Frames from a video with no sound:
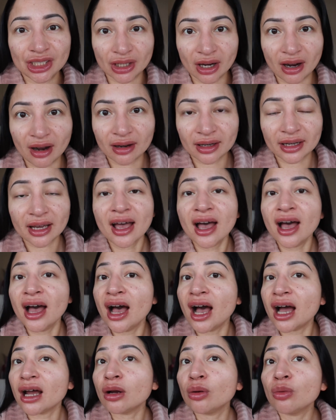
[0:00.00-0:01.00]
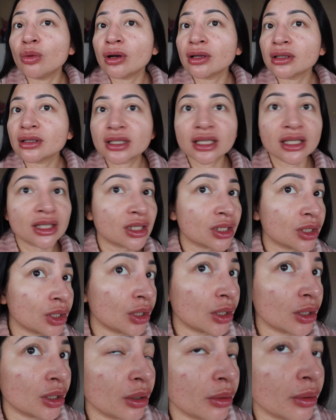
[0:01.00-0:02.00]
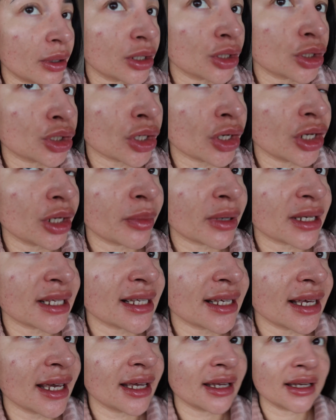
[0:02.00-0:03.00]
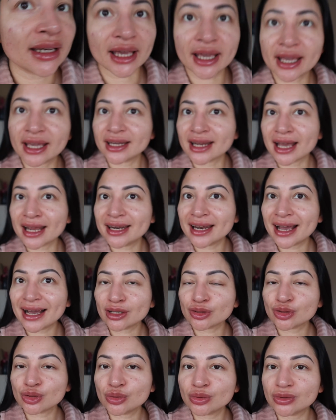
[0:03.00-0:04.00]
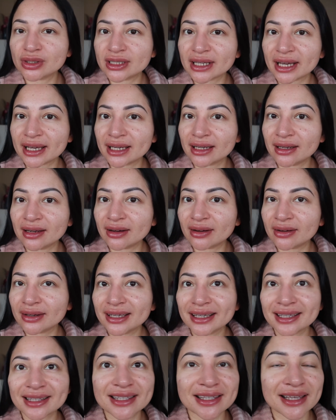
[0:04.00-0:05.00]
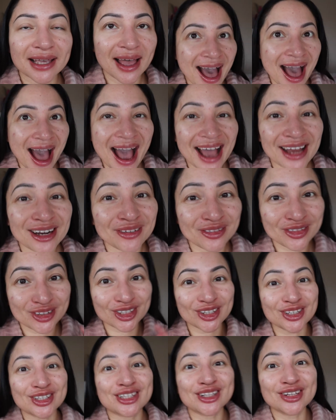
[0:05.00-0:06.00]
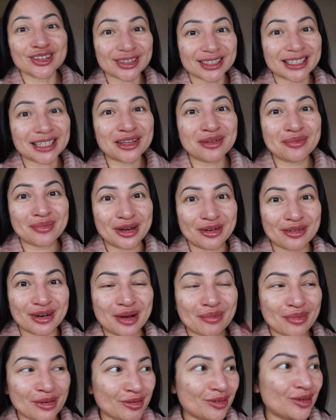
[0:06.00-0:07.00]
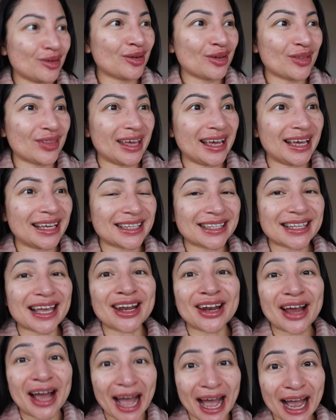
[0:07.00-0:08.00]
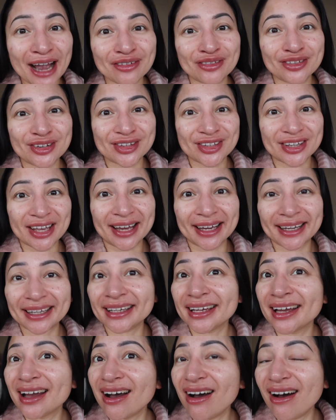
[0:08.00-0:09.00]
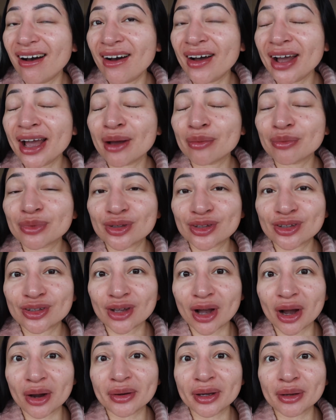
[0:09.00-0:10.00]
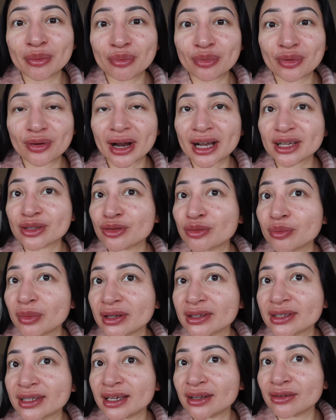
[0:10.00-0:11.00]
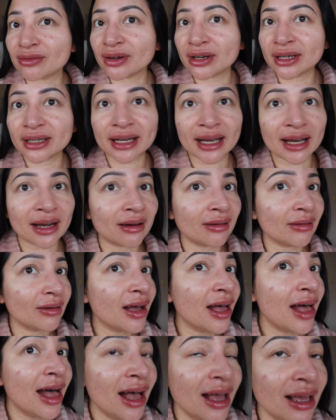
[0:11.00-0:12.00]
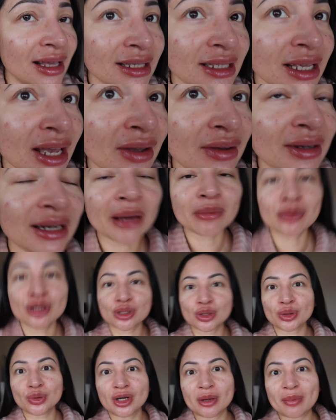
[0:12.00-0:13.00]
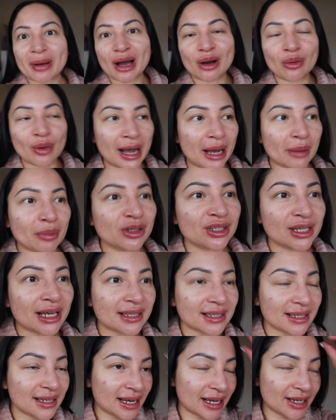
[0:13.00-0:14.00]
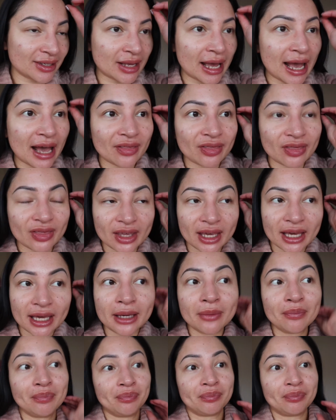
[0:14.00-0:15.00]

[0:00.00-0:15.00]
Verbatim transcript: dark and I wanted to show you my skin in natural daylight and I've just looked in the mirror before this and I have to say I am so impressed with my skin right now. So let me just talk about what happened yesterday. So I had the